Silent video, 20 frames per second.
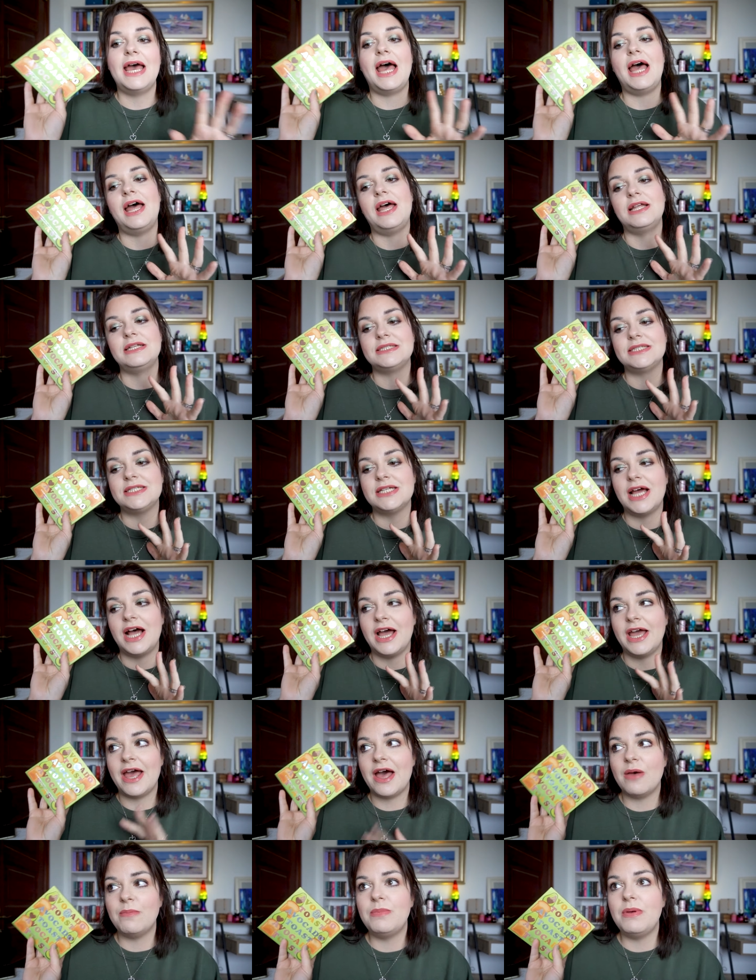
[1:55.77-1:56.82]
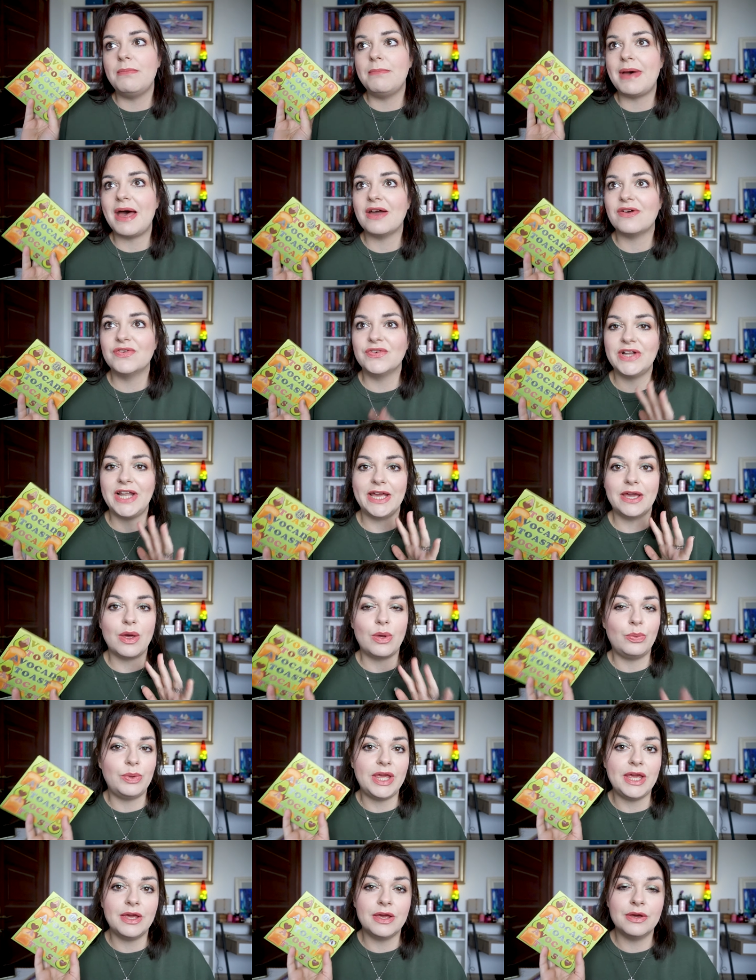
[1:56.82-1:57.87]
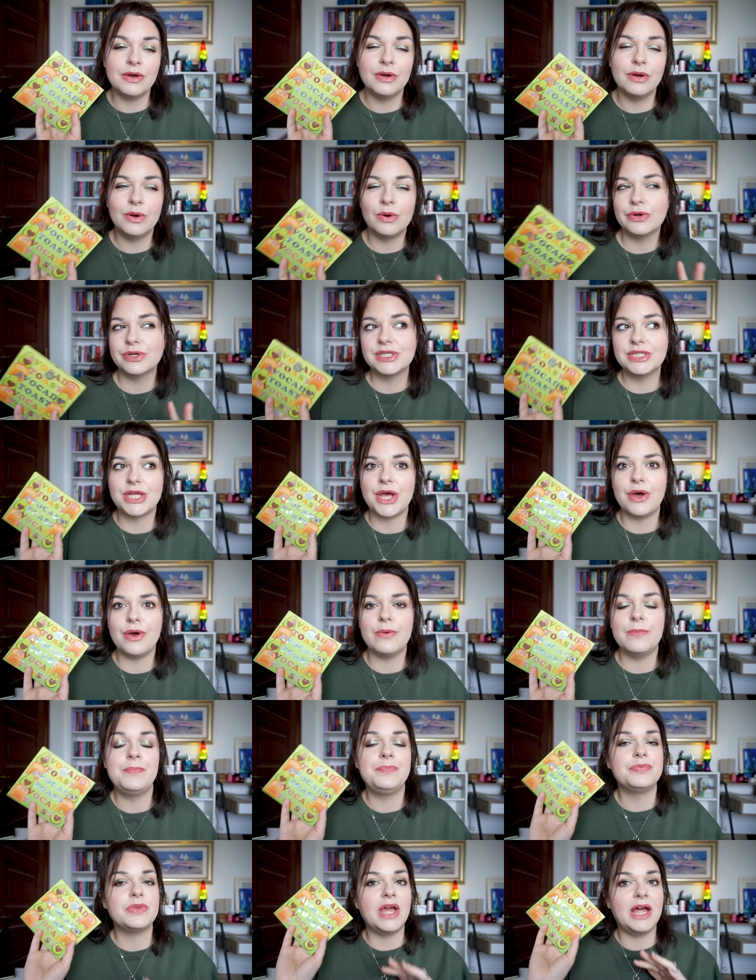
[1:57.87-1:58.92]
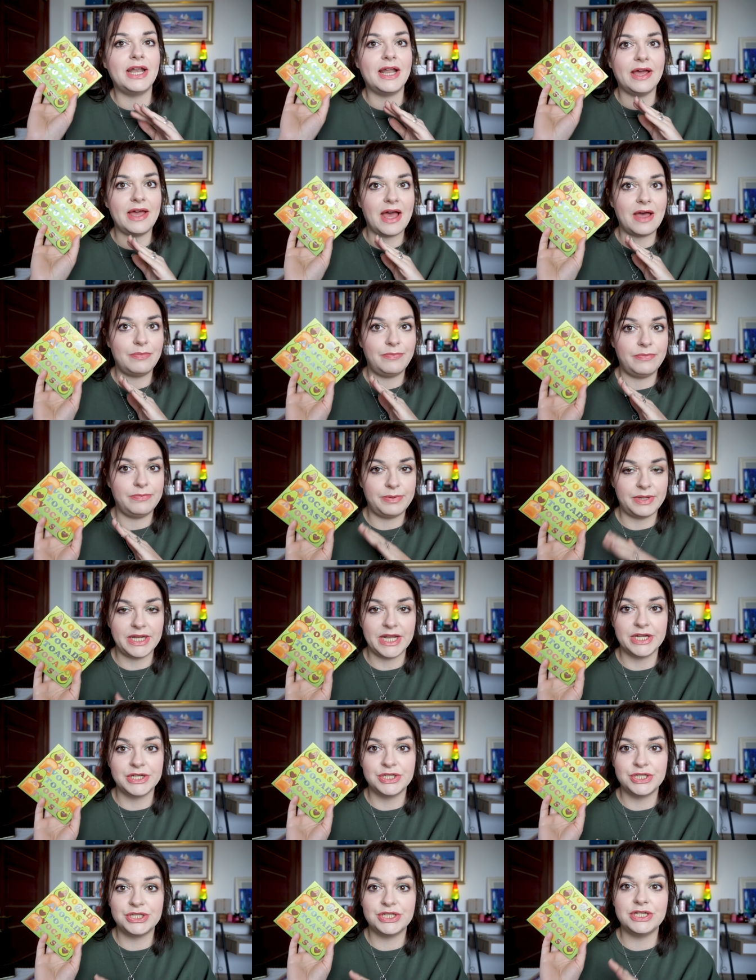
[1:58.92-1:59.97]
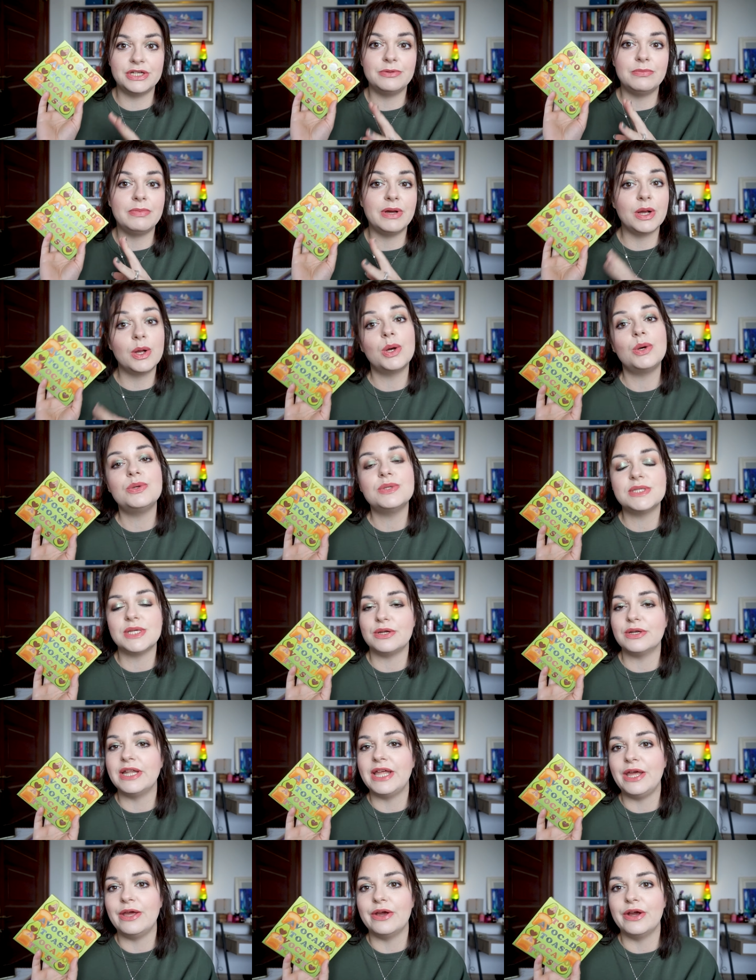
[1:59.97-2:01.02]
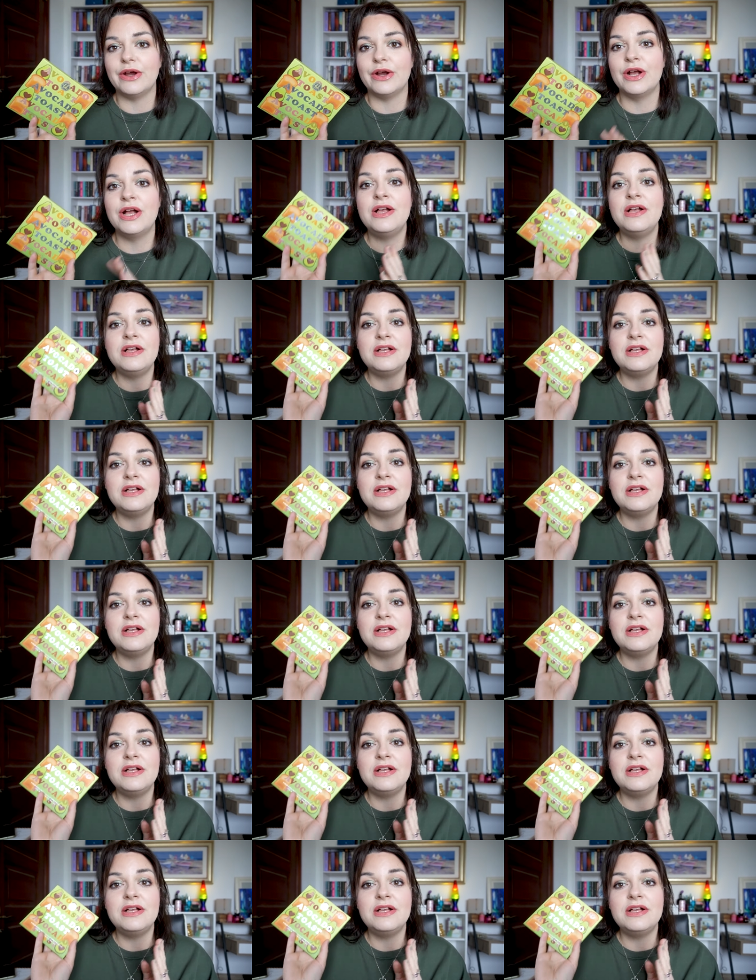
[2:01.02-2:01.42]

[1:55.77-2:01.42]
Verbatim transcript: And I have been back for like a week or so, and I have finished my goals on here.